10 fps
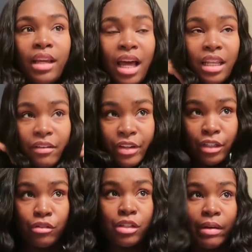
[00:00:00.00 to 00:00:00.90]
I love
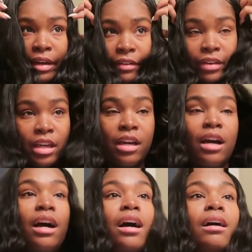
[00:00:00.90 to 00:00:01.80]
their loose wave.
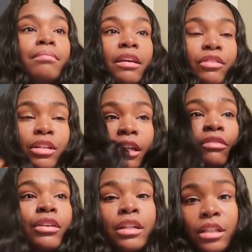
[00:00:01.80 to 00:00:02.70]
If you're
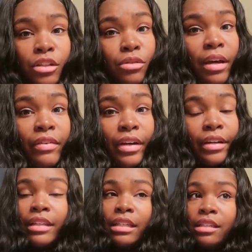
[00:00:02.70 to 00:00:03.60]
looking for a good loose wave
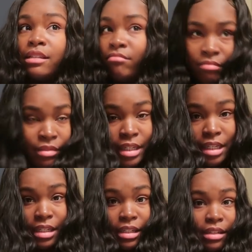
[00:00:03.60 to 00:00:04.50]
hair, this
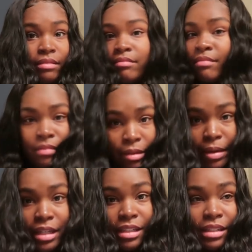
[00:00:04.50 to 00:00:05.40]
is the
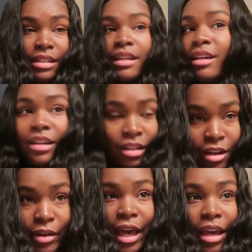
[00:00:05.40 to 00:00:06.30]
best.
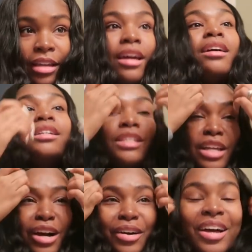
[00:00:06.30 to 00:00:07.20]
Okay,
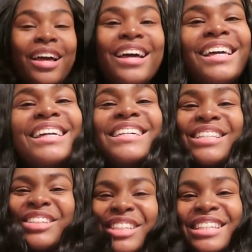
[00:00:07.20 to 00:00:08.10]
so
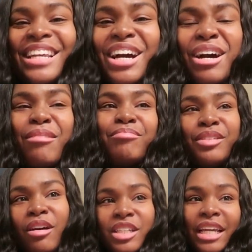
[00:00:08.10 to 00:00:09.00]

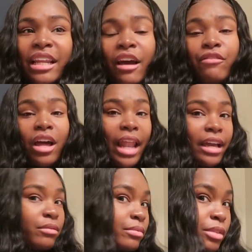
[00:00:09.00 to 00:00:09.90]
you know, check that out. If y'all
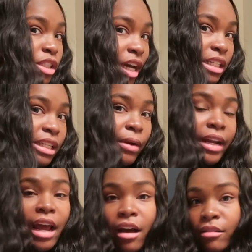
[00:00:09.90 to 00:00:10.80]
like what y'all see
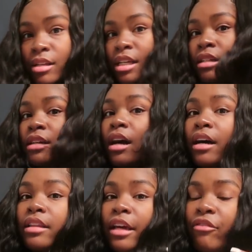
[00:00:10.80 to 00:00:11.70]
right now,
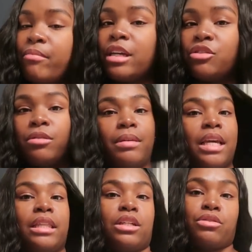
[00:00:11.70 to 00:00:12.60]
the information will be
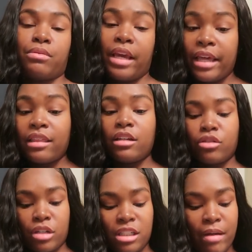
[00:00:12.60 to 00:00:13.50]
in the
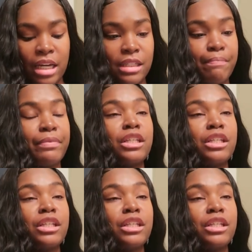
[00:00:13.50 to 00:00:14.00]
description box.